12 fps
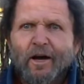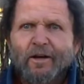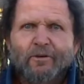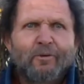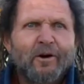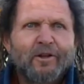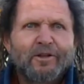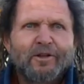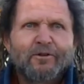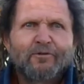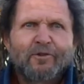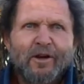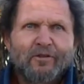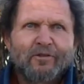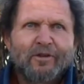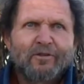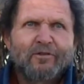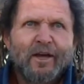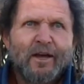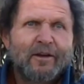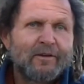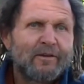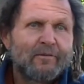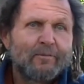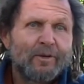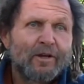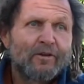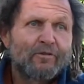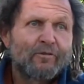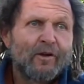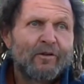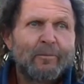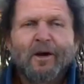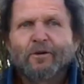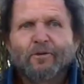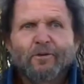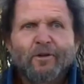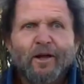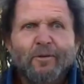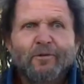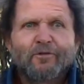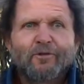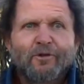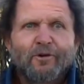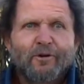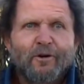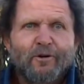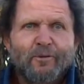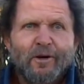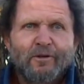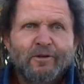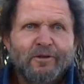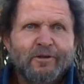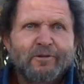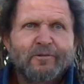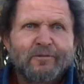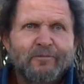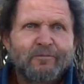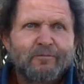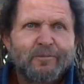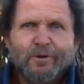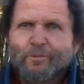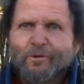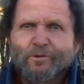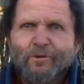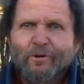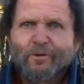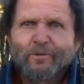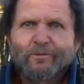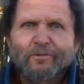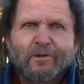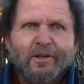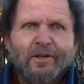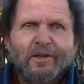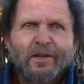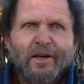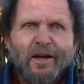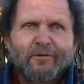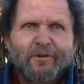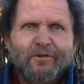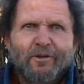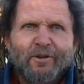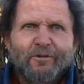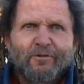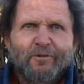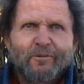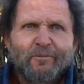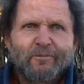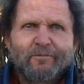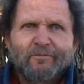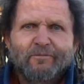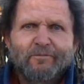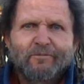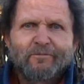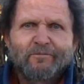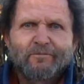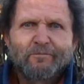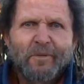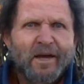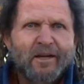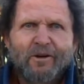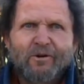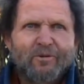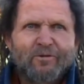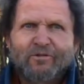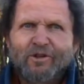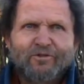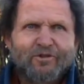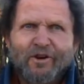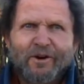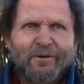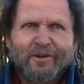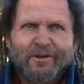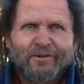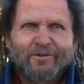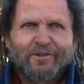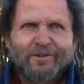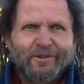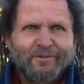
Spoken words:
high quality of freshness, and because of all the microclimates that there are around here, people grow everything from mangoes to cherries.